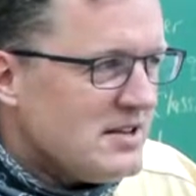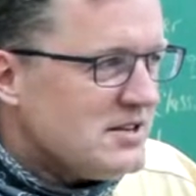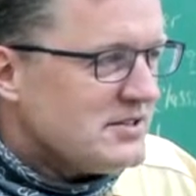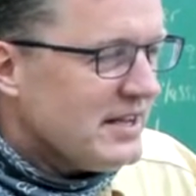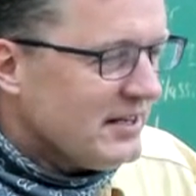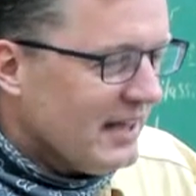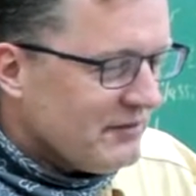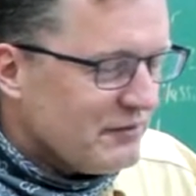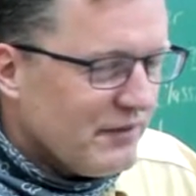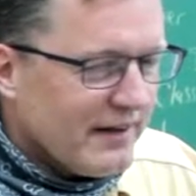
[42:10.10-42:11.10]
She said, You'll
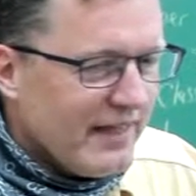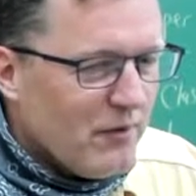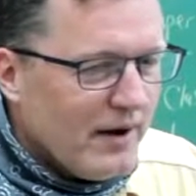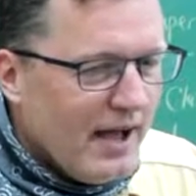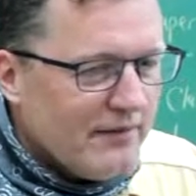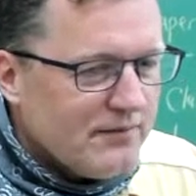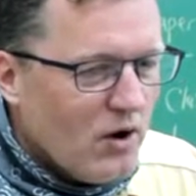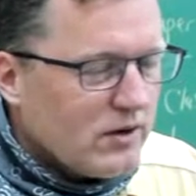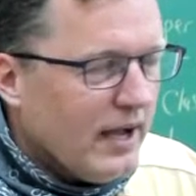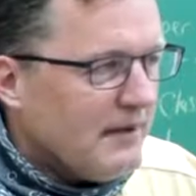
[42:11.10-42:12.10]
have to figure that one out.
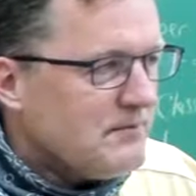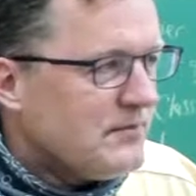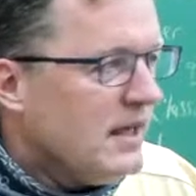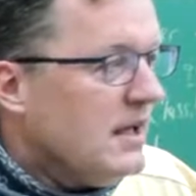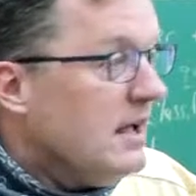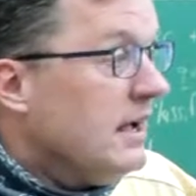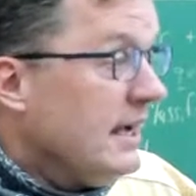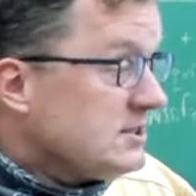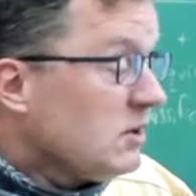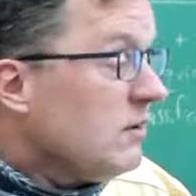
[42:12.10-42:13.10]
Okay.
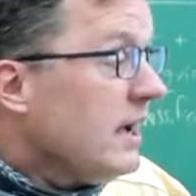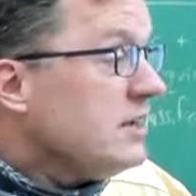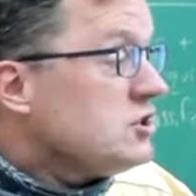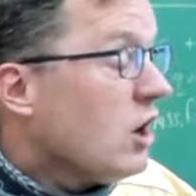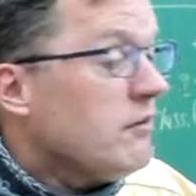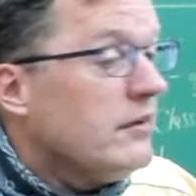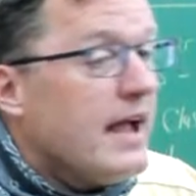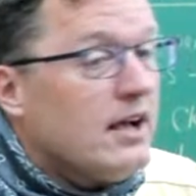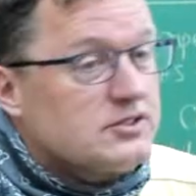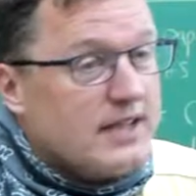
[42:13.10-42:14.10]
It's a ridge over in the
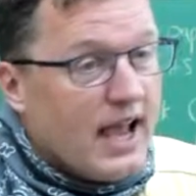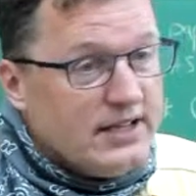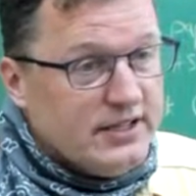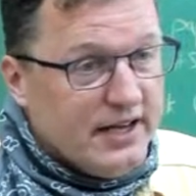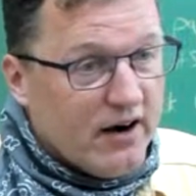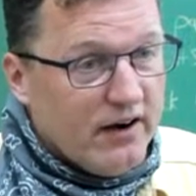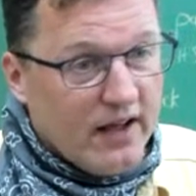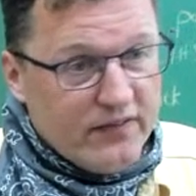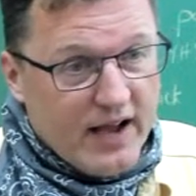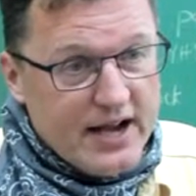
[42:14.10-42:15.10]
Hells Canyon area
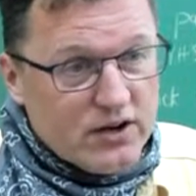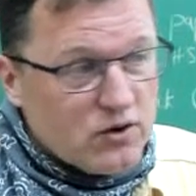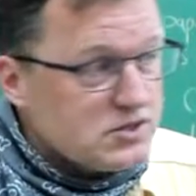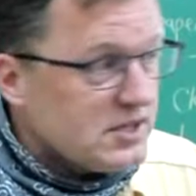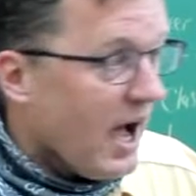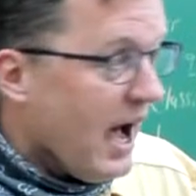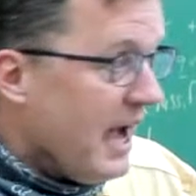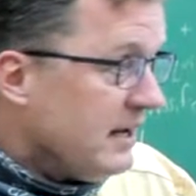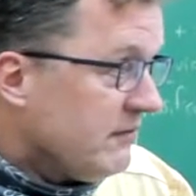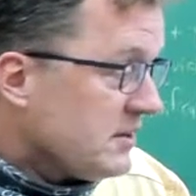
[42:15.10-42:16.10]
on the Idaho
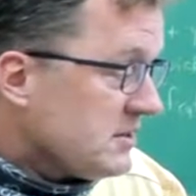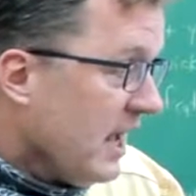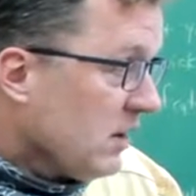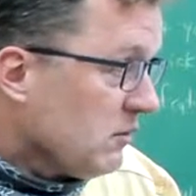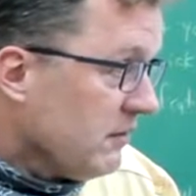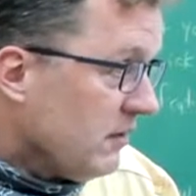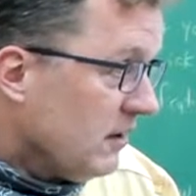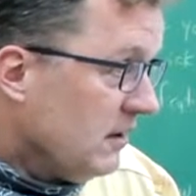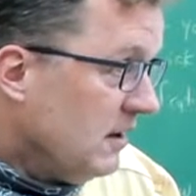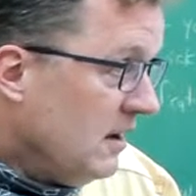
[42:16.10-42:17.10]
side of the Snake
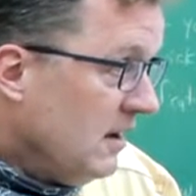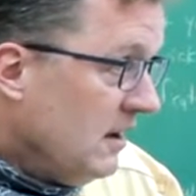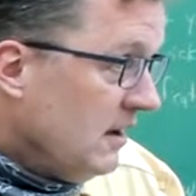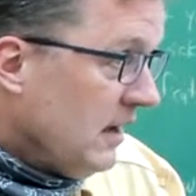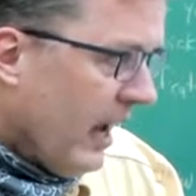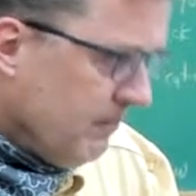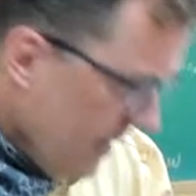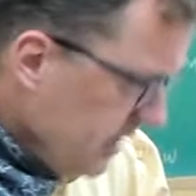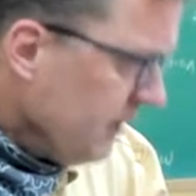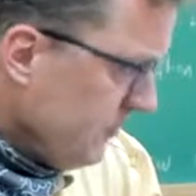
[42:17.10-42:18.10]
River. And
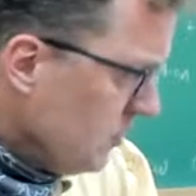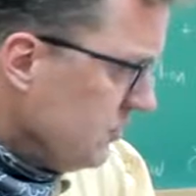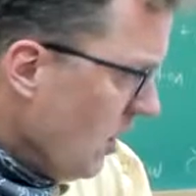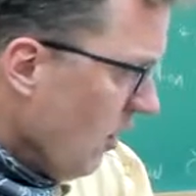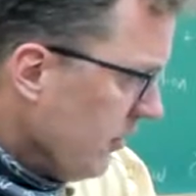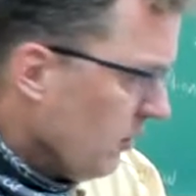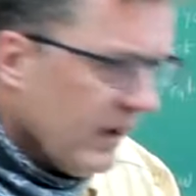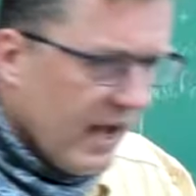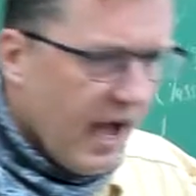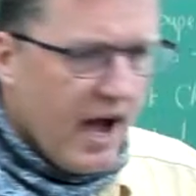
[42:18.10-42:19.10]
many of you know that
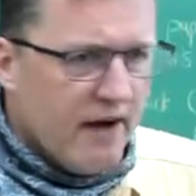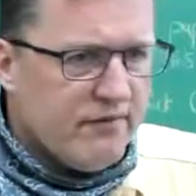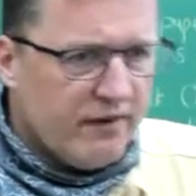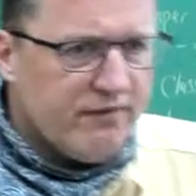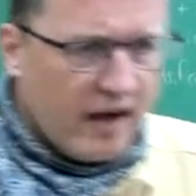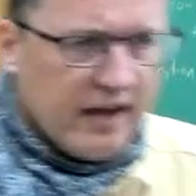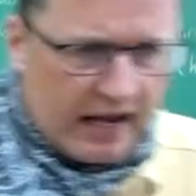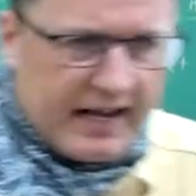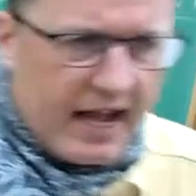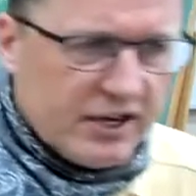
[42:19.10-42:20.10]
we have, a,
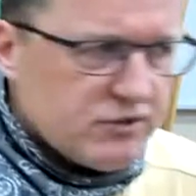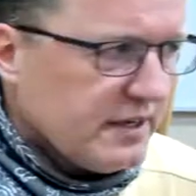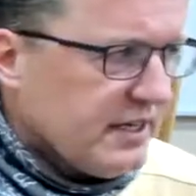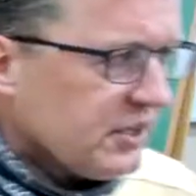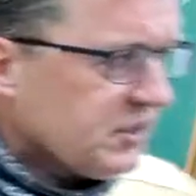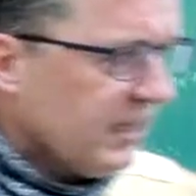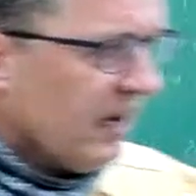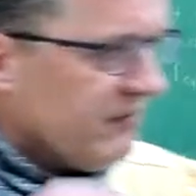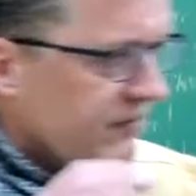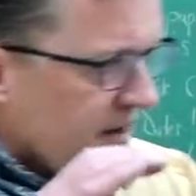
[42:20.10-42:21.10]
again, a tradition
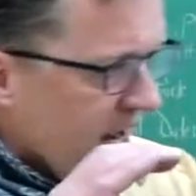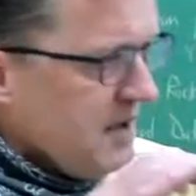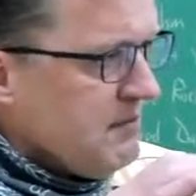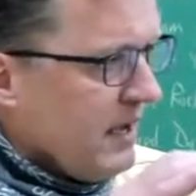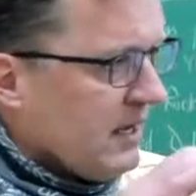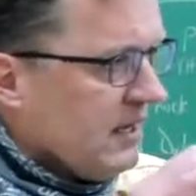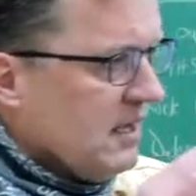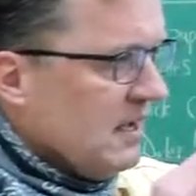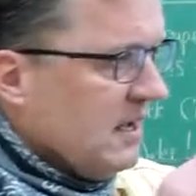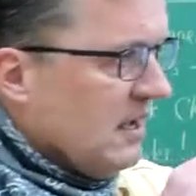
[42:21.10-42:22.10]
of naming
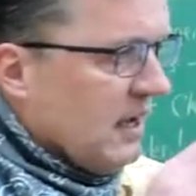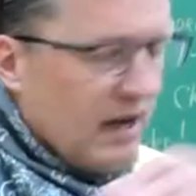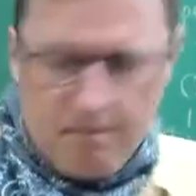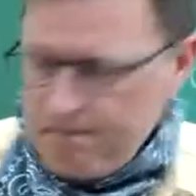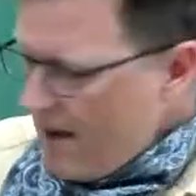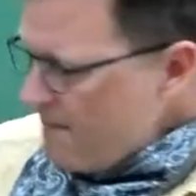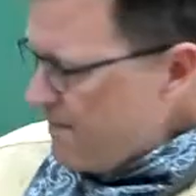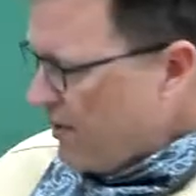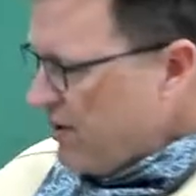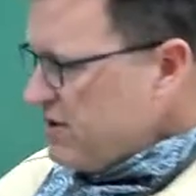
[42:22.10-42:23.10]
uh,
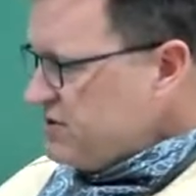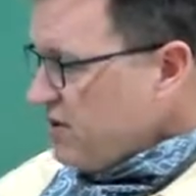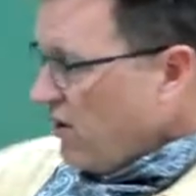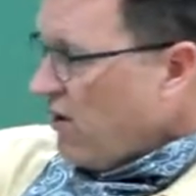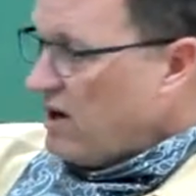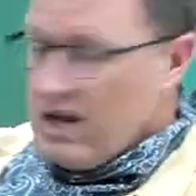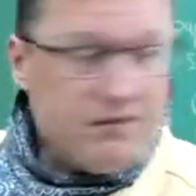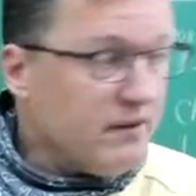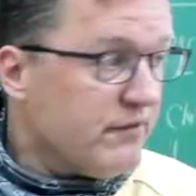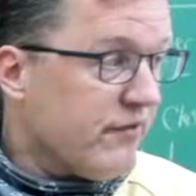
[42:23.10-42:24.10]
members or
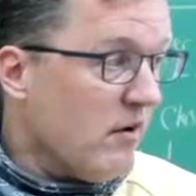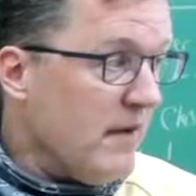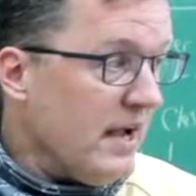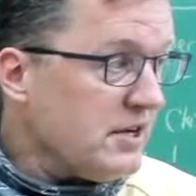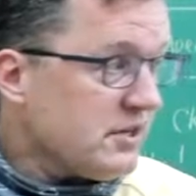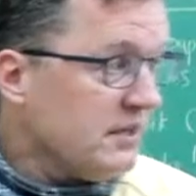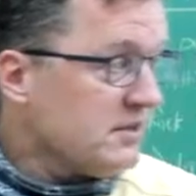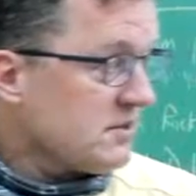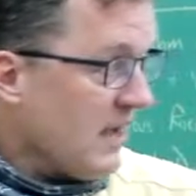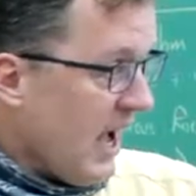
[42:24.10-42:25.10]
even
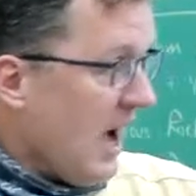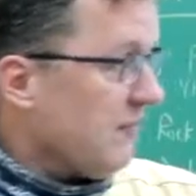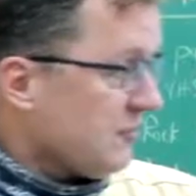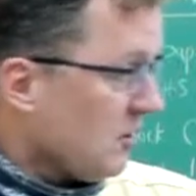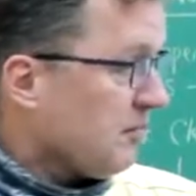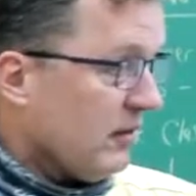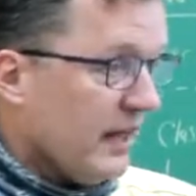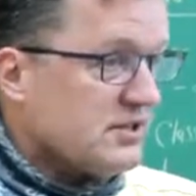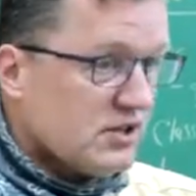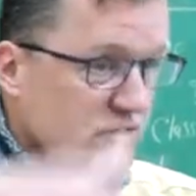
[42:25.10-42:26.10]
formations after
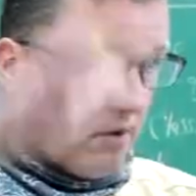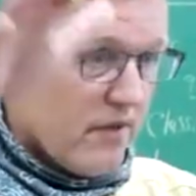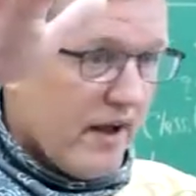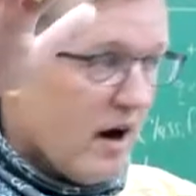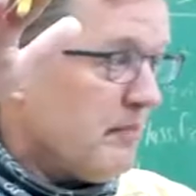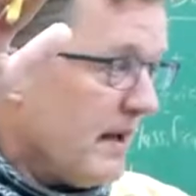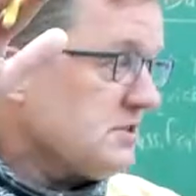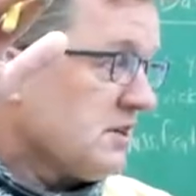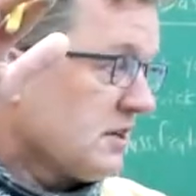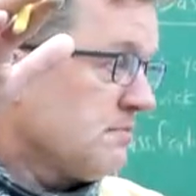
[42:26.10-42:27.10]
places where they are
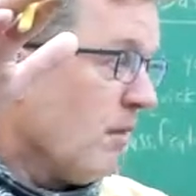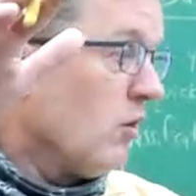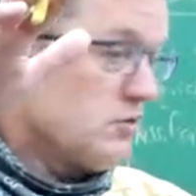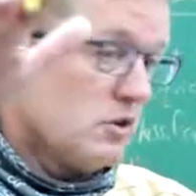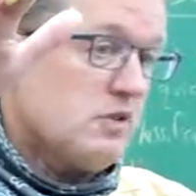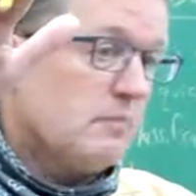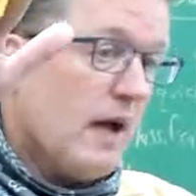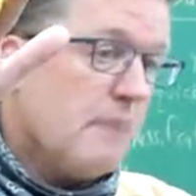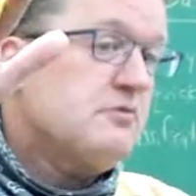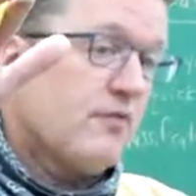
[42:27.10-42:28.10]
best exposed or
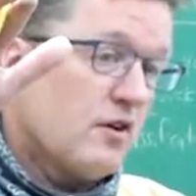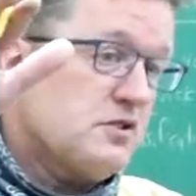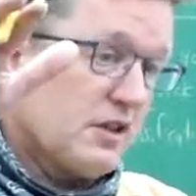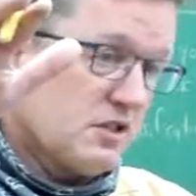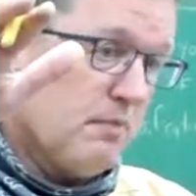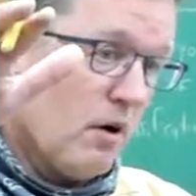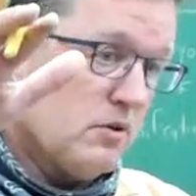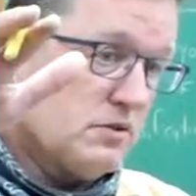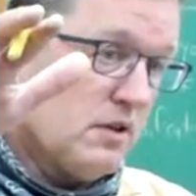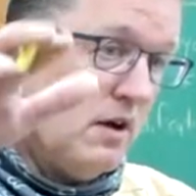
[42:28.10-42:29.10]
sometimes first
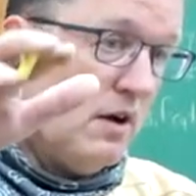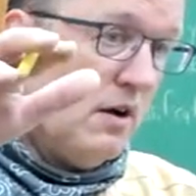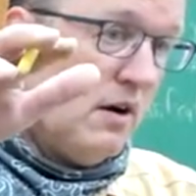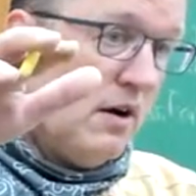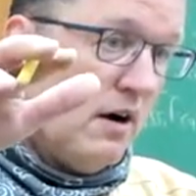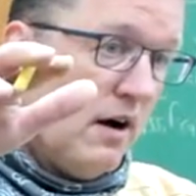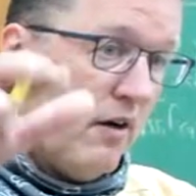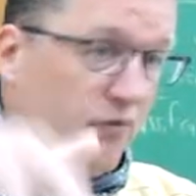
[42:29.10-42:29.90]
exposed, uh,